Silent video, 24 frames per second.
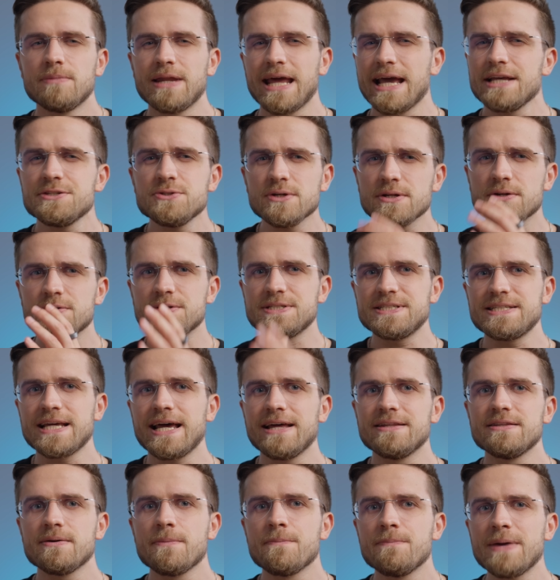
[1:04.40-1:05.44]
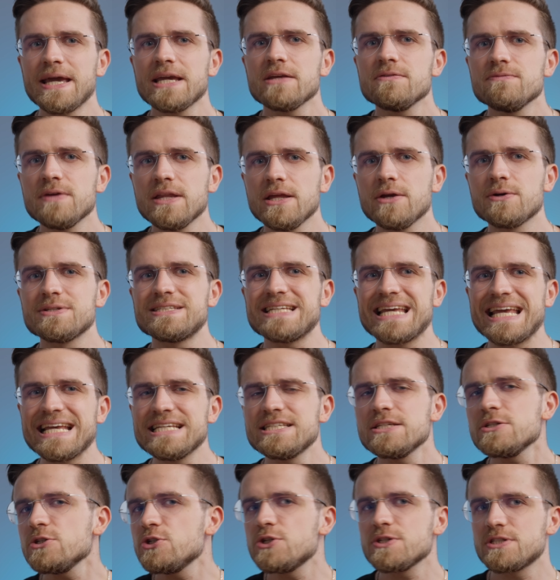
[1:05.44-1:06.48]
But as you understand, making videos
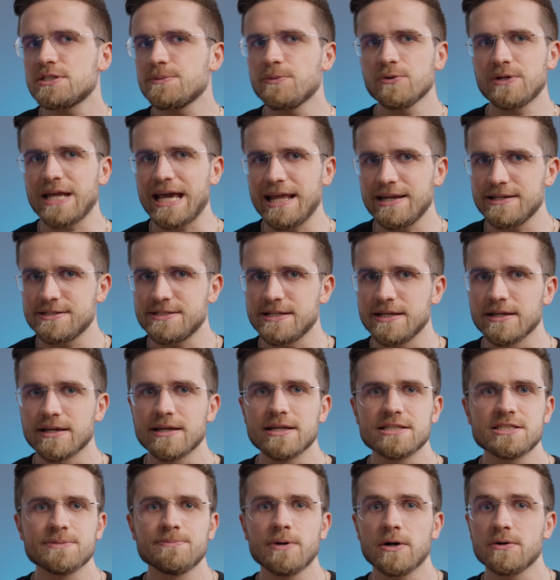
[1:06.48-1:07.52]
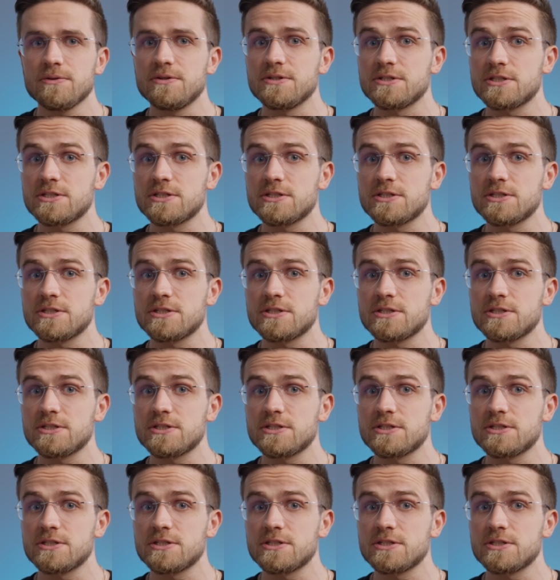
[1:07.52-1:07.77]
isn't just about editing, it's about the